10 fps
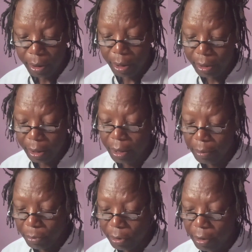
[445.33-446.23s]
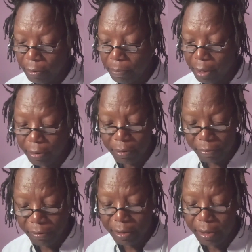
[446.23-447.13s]
the standard model of particle
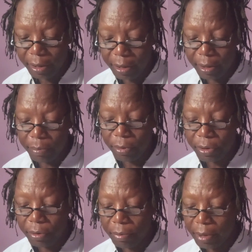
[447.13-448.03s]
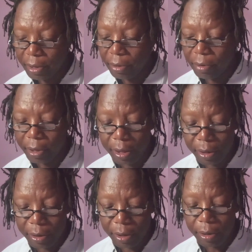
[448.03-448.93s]
physics, the most robust theory
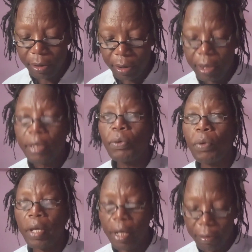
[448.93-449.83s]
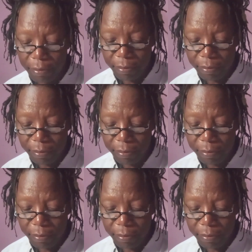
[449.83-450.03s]
that we have,